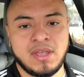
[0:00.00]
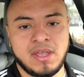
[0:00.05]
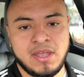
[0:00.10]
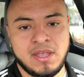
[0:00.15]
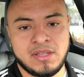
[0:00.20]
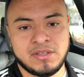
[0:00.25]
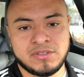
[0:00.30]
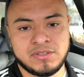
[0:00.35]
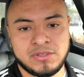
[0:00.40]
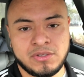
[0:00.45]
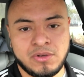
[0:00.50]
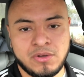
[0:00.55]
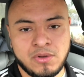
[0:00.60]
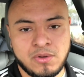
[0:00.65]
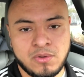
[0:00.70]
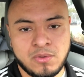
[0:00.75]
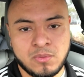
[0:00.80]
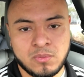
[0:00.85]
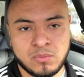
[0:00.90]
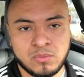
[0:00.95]
And
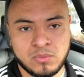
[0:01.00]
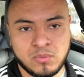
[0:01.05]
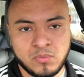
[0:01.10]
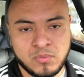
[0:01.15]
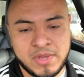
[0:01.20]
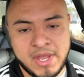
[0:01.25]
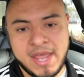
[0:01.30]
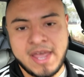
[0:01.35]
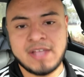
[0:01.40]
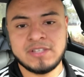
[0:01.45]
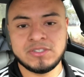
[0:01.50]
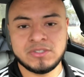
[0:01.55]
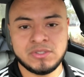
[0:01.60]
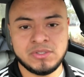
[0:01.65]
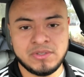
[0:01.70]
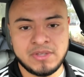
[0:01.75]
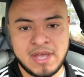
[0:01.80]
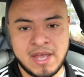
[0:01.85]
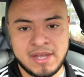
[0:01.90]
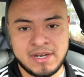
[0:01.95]
so the answer
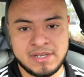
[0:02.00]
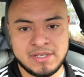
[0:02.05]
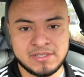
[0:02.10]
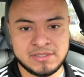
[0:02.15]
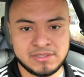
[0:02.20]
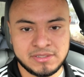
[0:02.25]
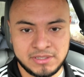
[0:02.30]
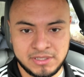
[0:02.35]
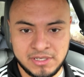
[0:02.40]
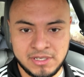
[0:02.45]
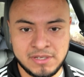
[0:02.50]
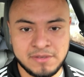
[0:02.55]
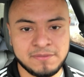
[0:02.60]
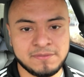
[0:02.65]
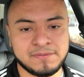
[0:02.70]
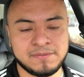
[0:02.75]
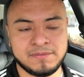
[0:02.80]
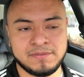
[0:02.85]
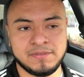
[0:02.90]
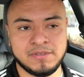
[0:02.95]
to that is,
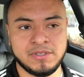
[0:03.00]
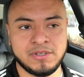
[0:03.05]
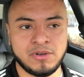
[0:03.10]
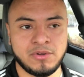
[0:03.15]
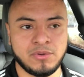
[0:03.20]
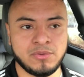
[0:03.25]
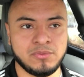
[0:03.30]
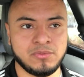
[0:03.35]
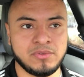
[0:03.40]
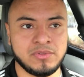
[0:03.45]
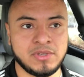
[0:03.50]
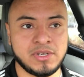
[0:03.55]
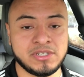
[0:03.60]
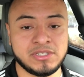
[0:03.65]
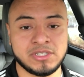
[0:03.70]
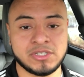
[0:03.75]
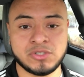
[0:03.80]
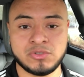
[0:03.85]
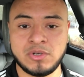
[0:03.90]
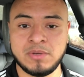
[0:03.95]
if there's
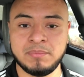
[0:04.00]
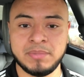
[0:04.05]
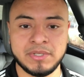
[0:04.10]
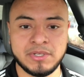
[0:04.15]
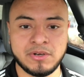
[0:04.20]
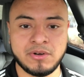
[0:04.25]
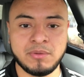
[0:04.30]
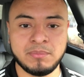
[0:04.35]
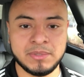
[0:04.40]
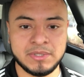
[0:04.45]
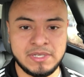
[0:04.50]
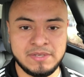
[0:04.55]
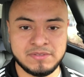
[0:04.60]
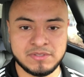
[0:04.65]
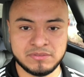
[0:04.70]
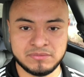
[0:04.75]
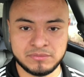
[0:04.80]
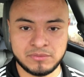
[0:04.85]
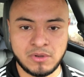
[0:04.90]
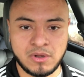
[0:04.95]
extreme political beliefs
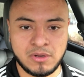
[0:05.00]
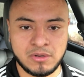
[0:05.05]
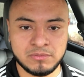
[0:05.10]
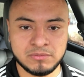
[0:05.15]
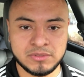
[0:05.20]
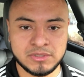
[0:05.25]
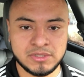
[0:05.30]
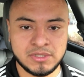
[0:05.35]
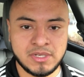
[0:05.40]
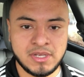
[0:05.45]
involved